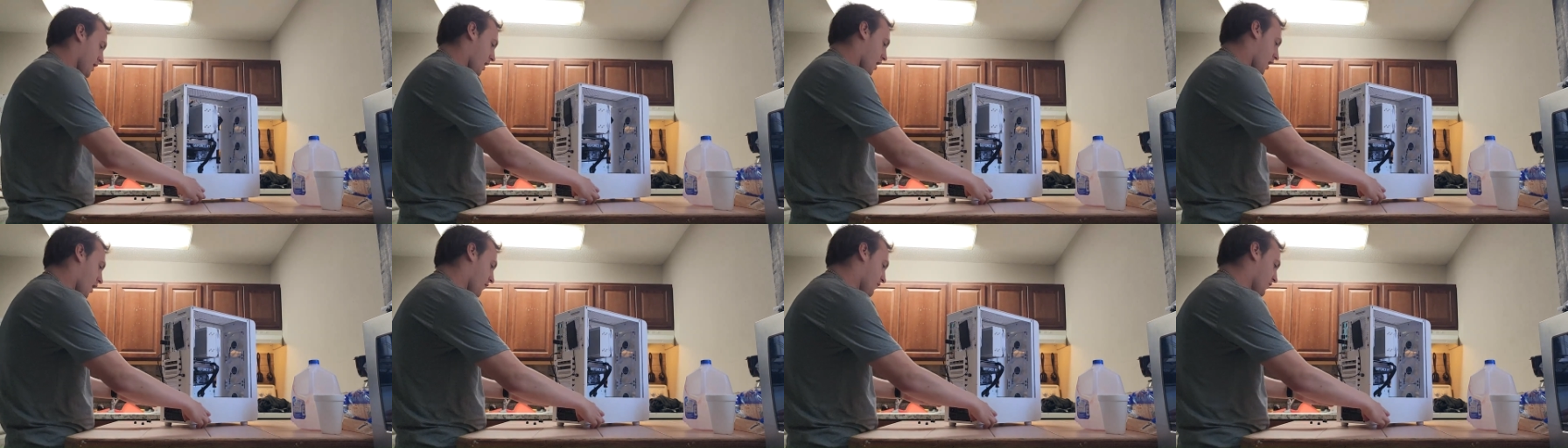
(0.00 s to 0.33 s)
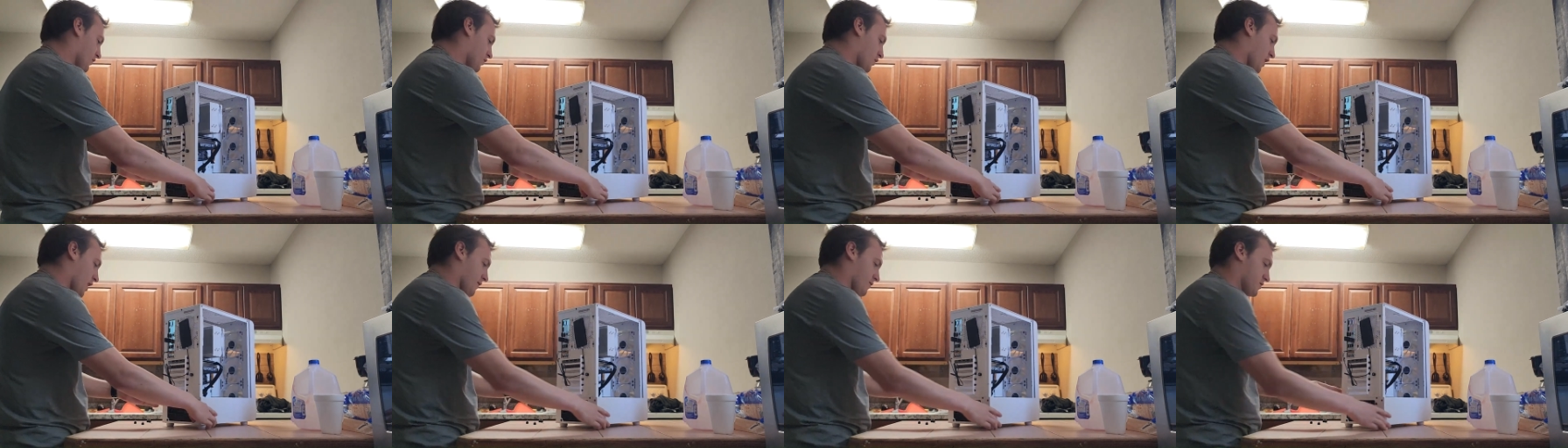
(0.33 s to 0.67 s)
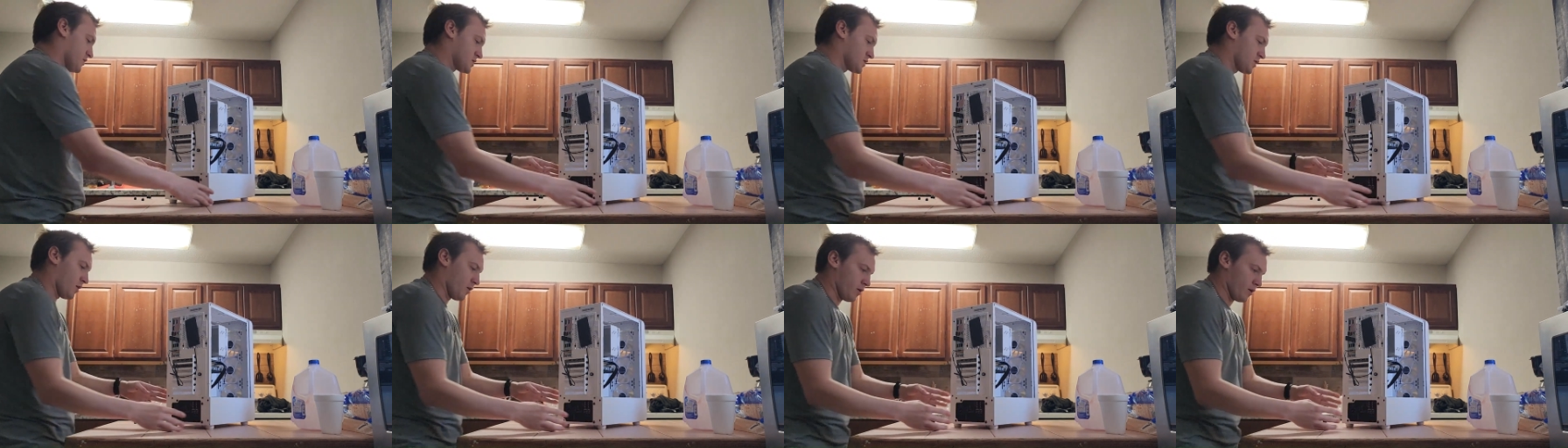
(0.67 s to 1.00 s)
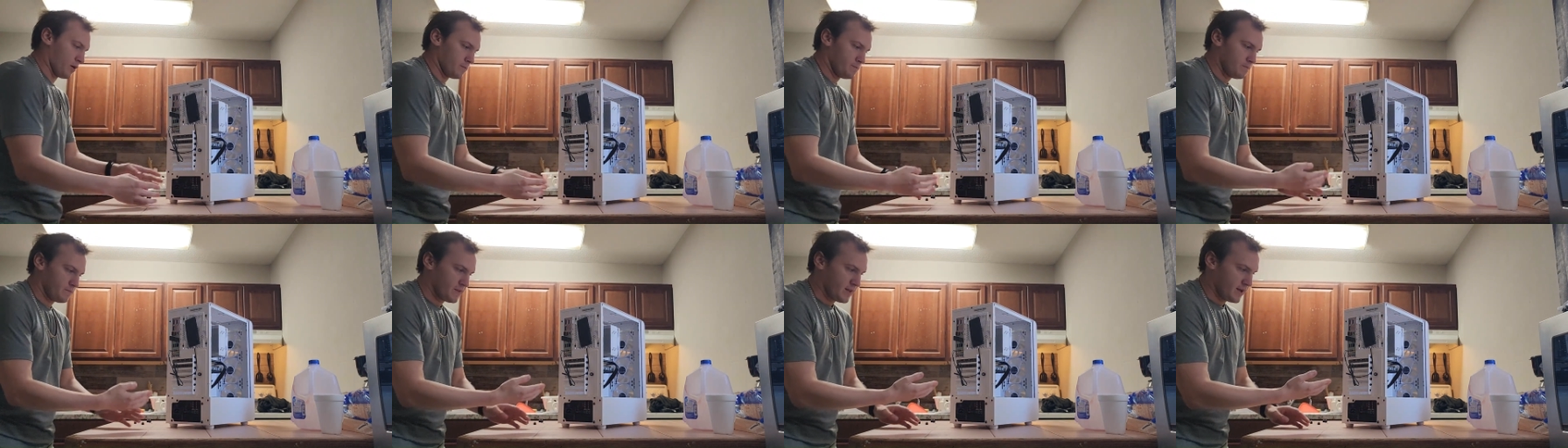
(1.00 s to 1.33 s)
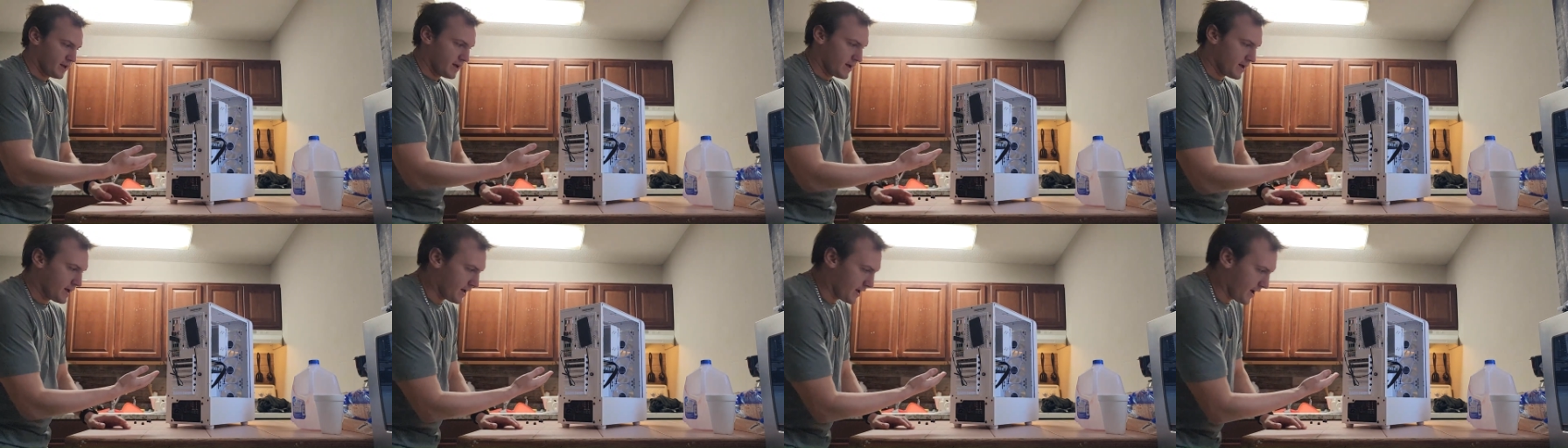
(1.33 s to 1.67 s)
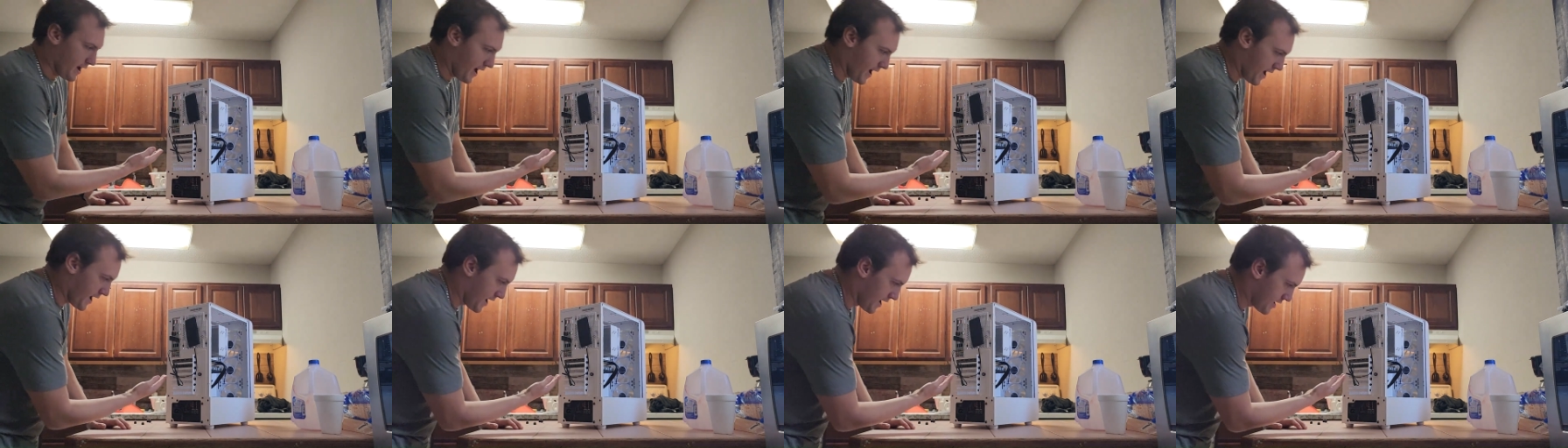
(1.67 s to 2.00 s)
of the graphics card, it
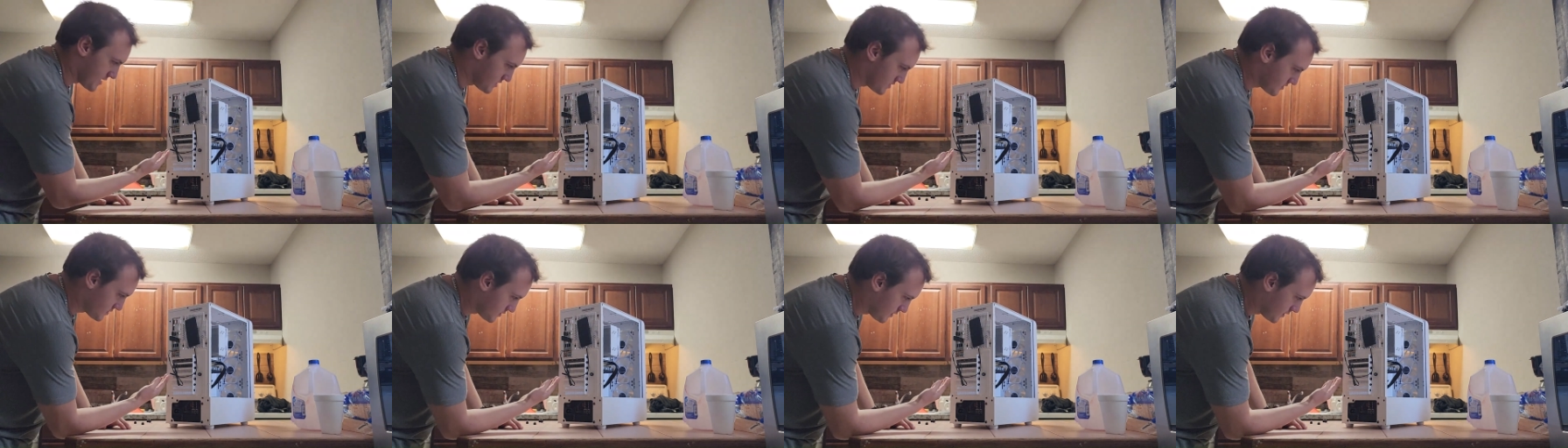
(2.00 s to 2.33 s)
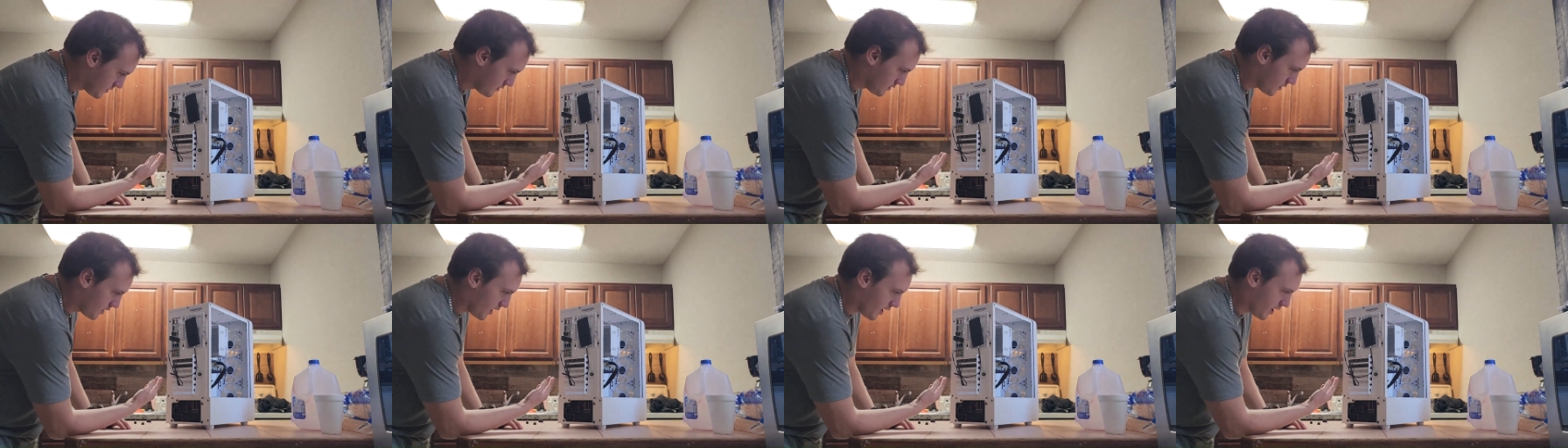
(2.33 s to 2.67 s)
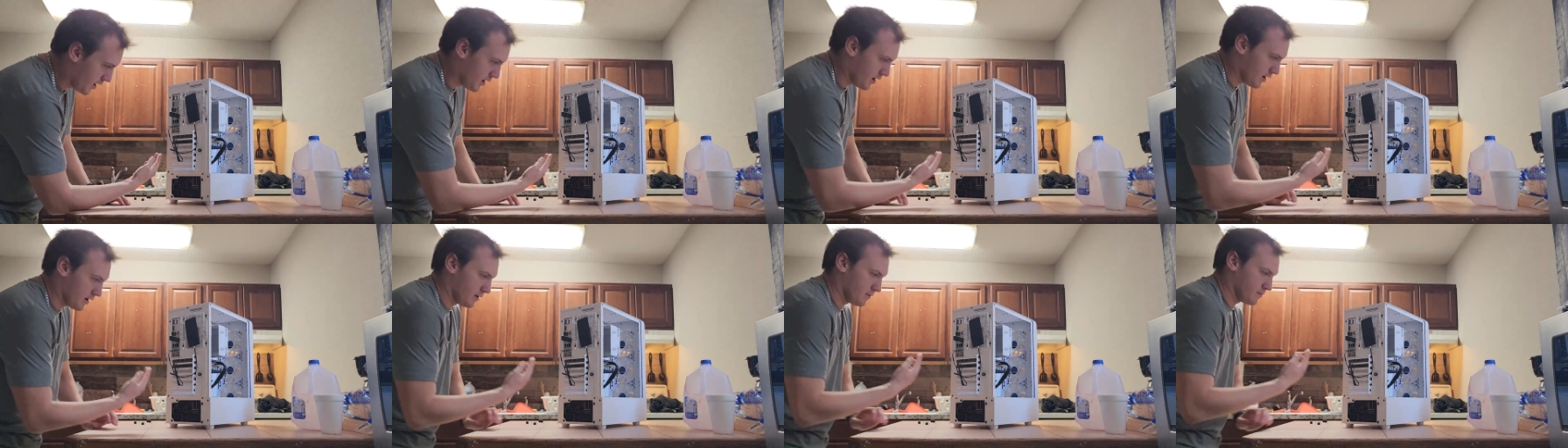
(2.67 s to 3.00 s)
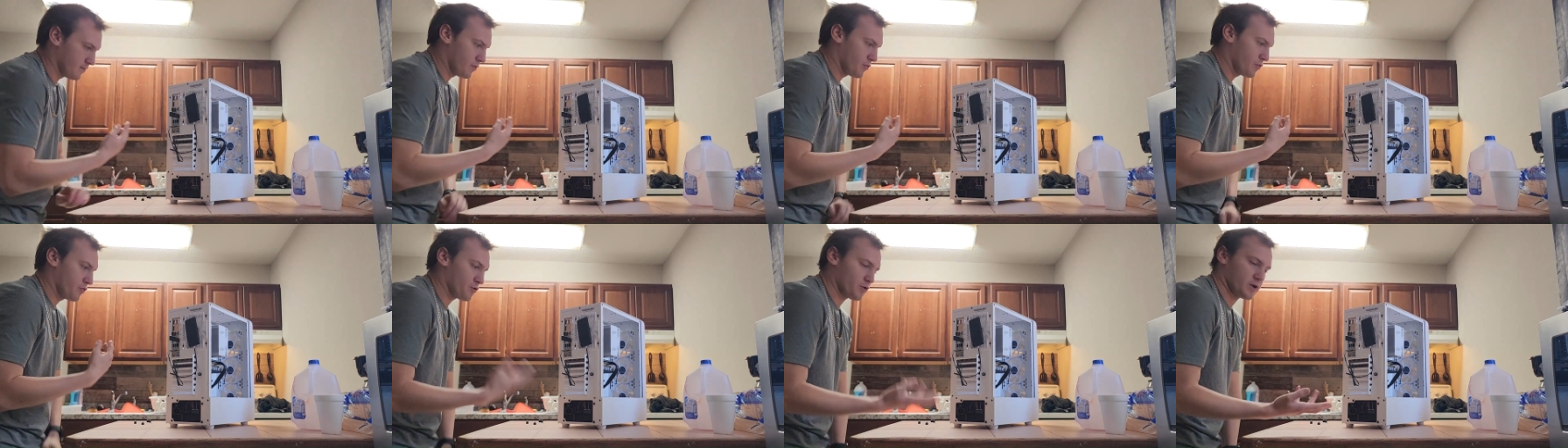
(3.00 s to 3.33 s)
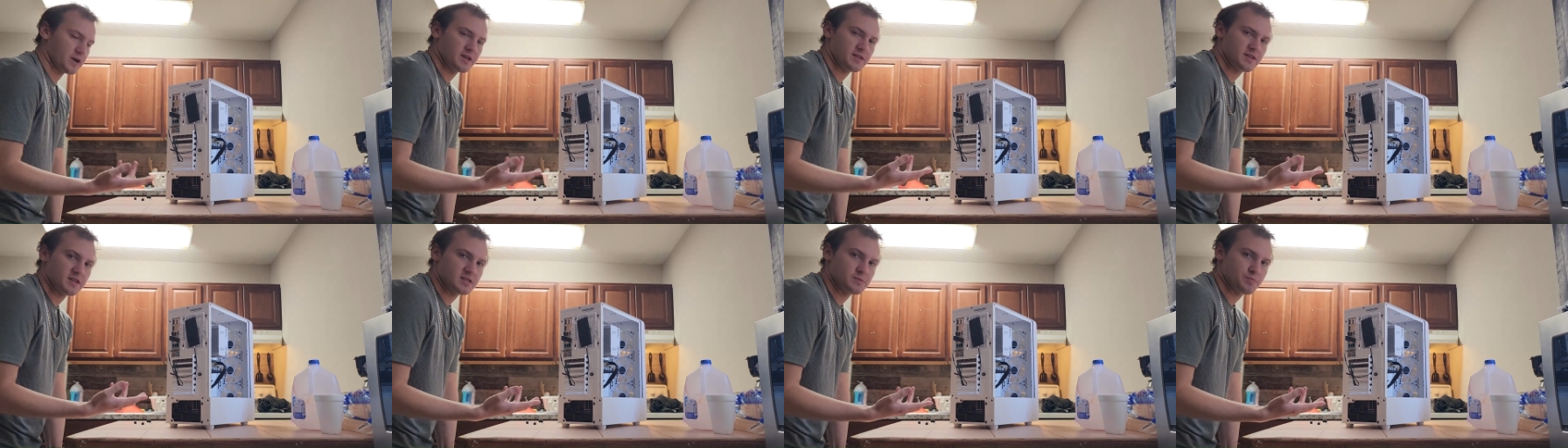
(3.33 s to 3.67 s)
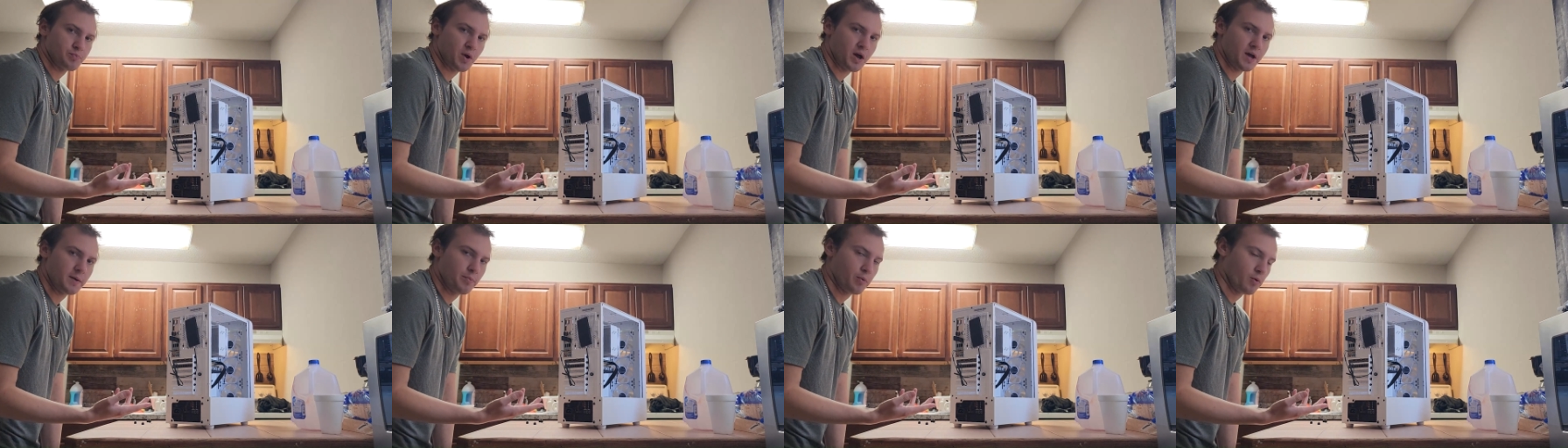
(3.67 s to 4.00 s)
has 3
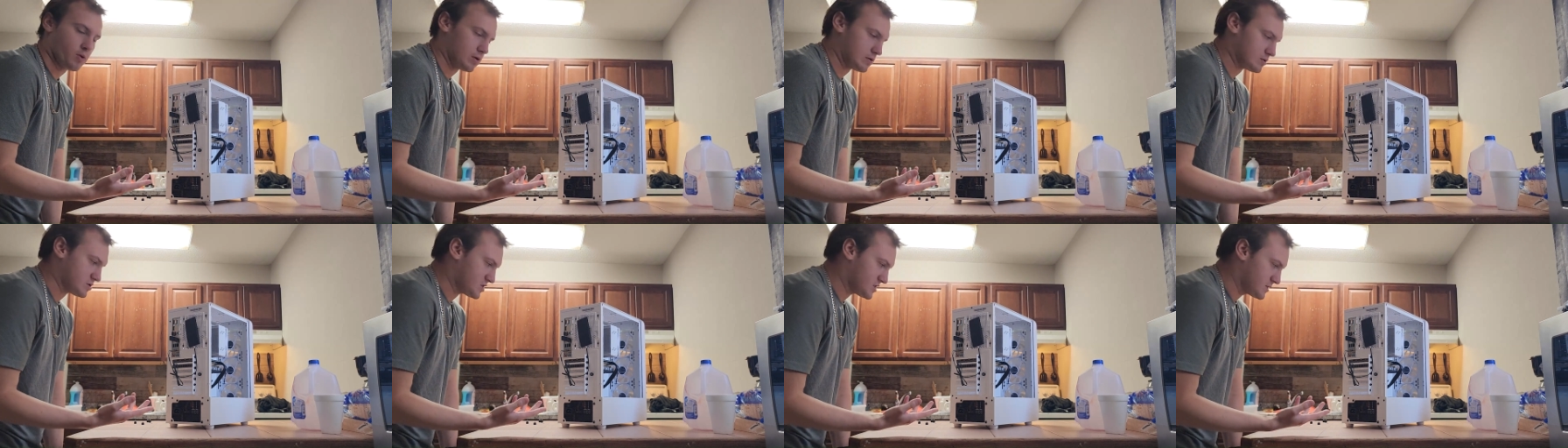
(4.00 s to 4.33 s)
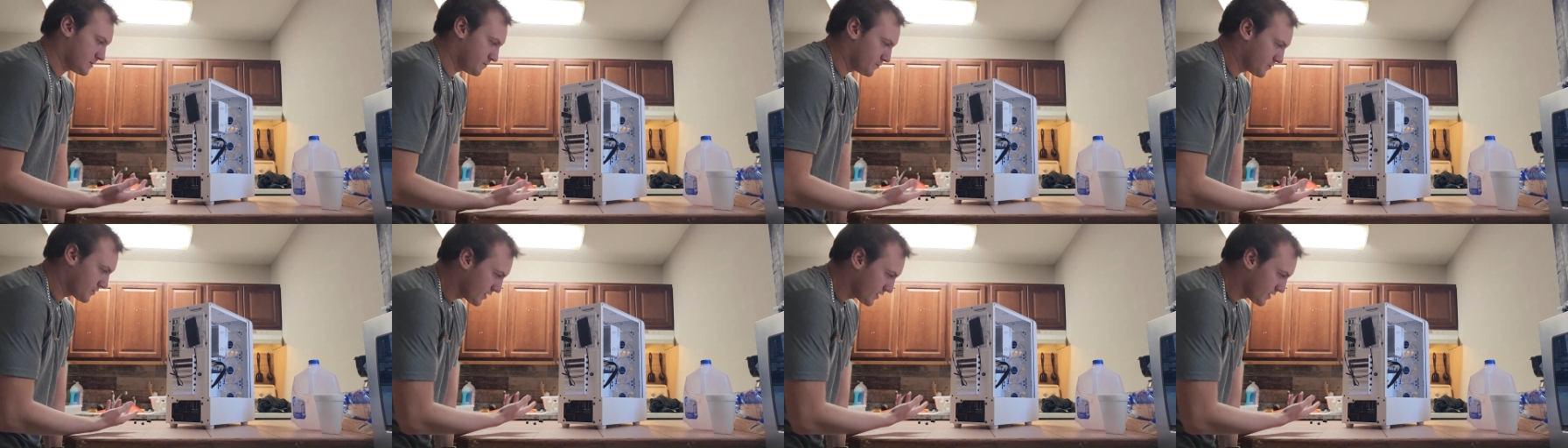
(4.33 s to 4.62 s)
display ports